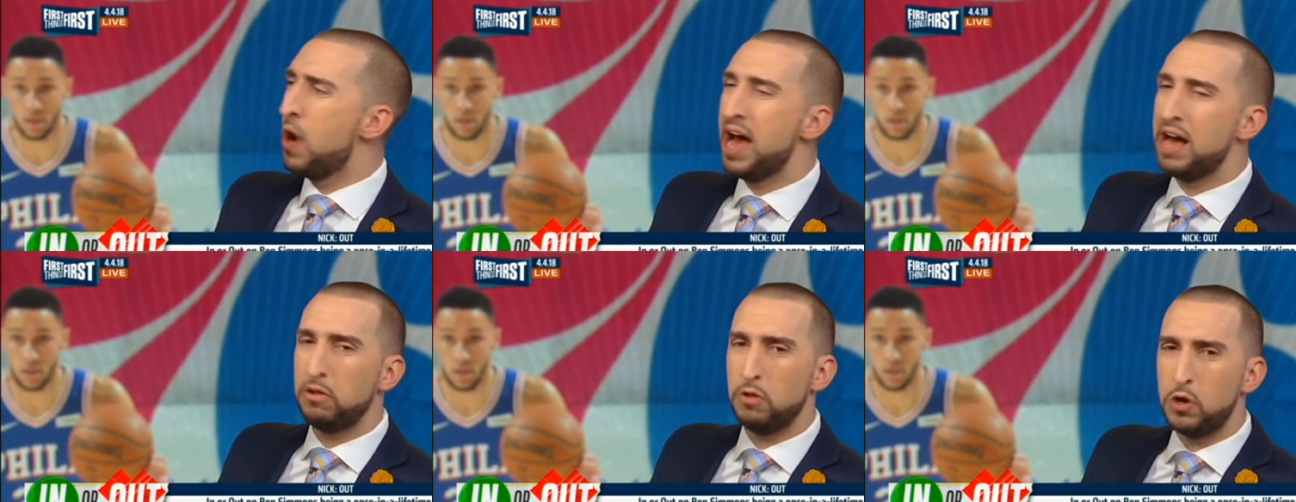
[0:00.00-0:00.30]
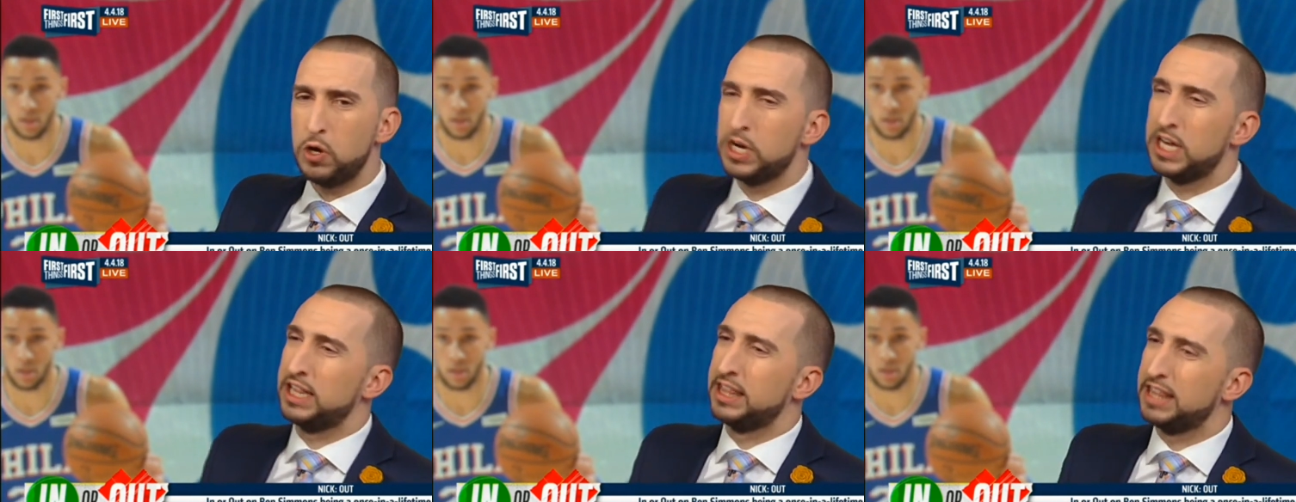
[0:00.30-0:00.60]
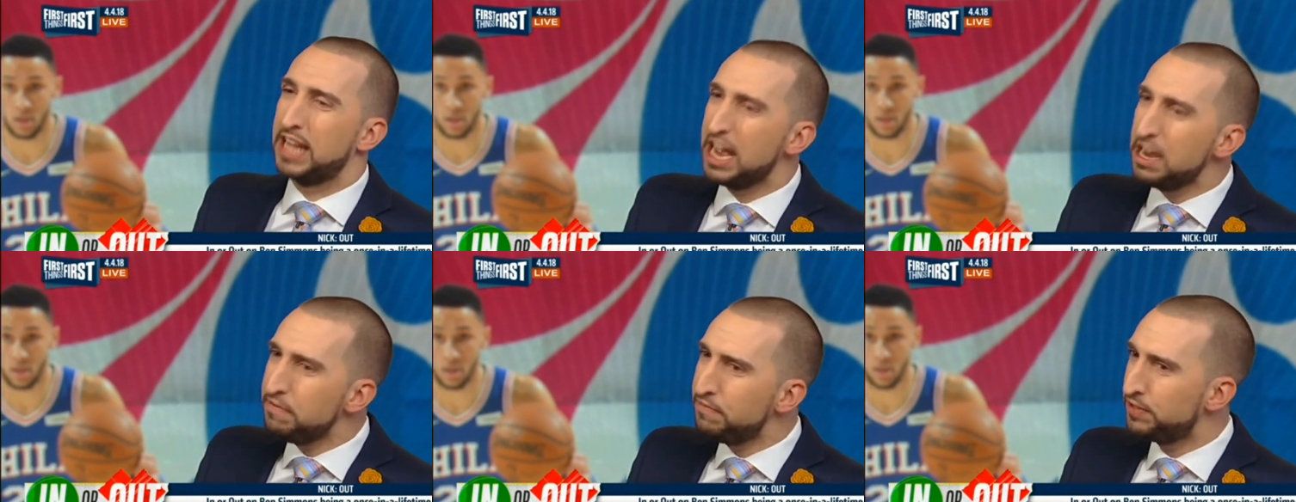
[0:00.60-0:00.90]
Speaker 1: know how
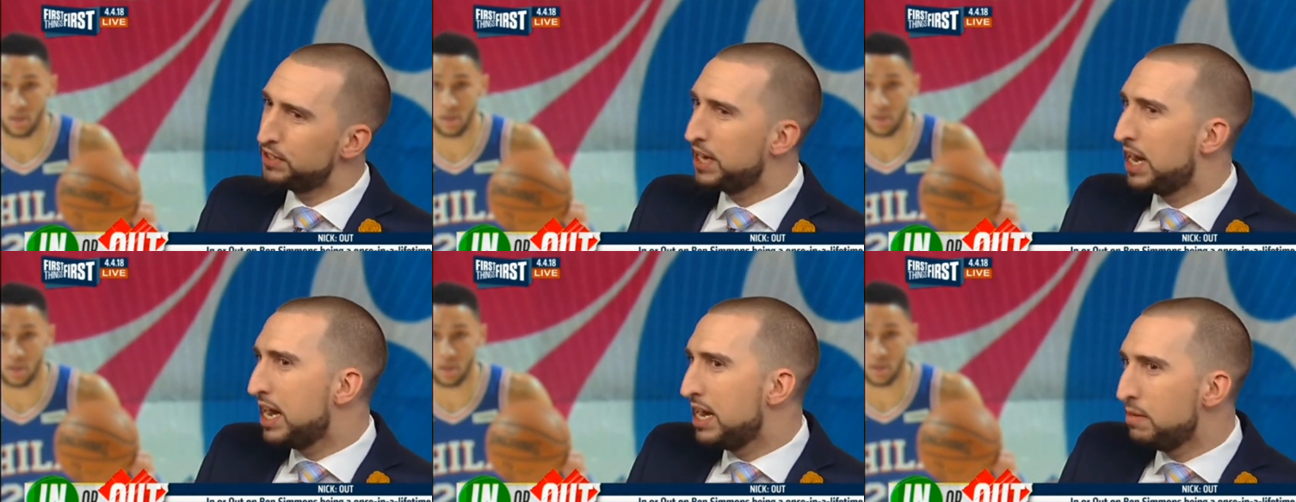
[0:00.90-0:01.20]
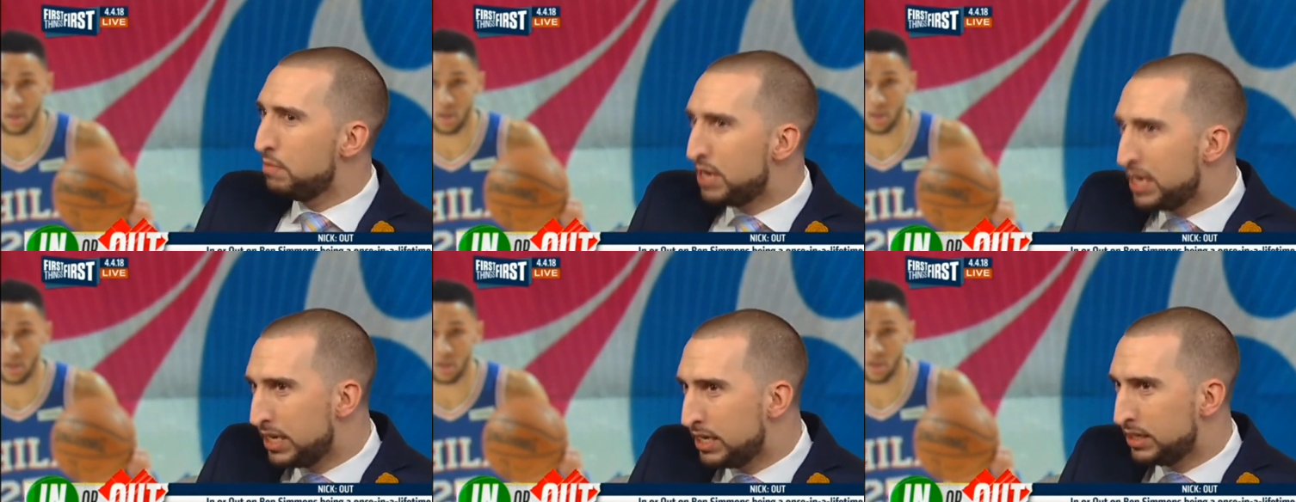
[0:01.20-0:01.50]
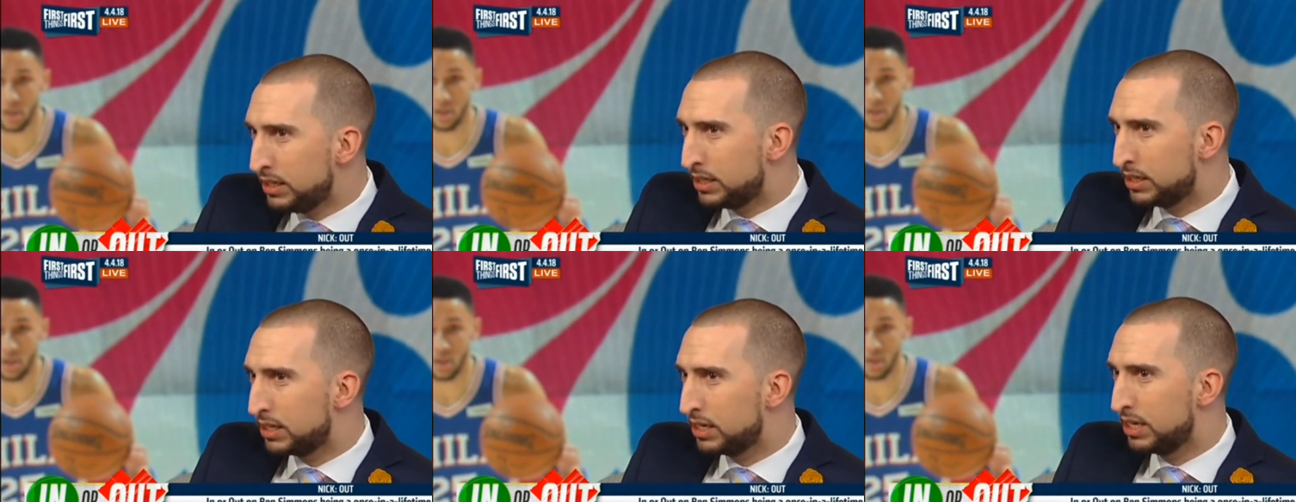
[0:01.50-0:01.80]
long a lifetime
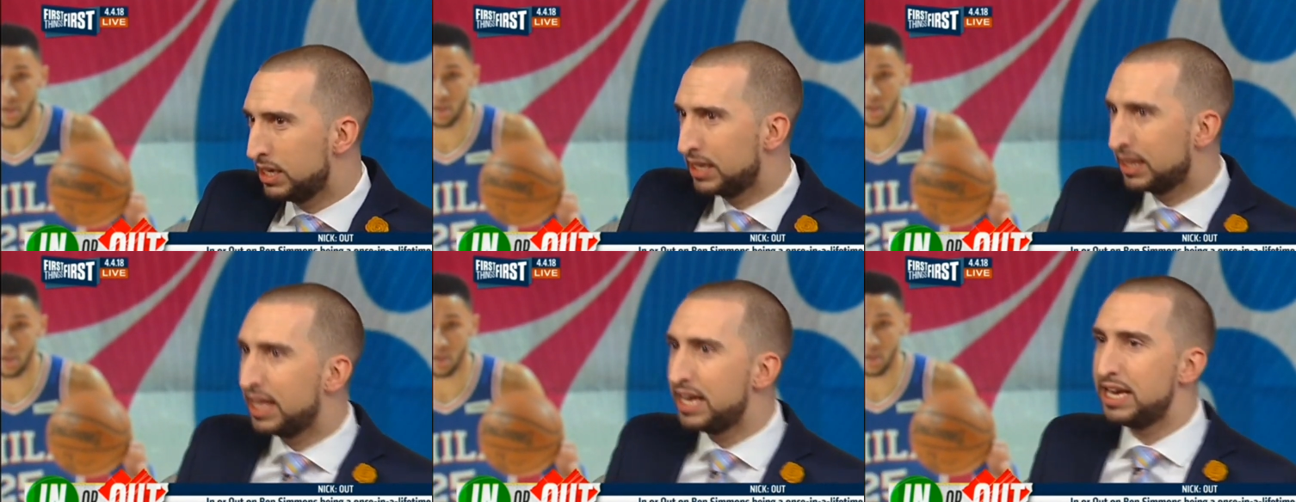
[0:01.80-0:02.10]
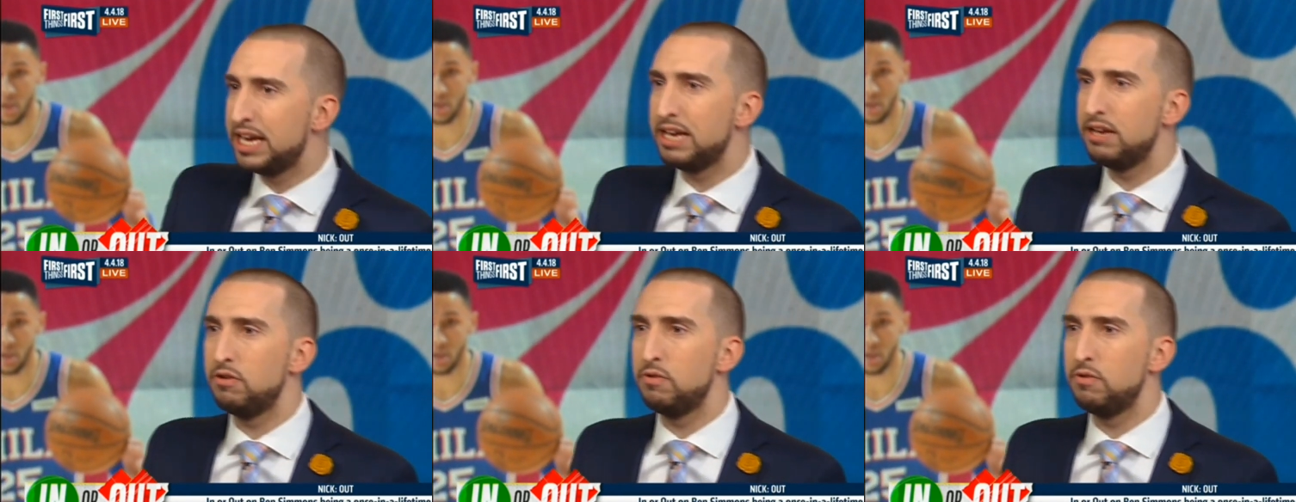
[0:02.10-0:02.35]
is? Like,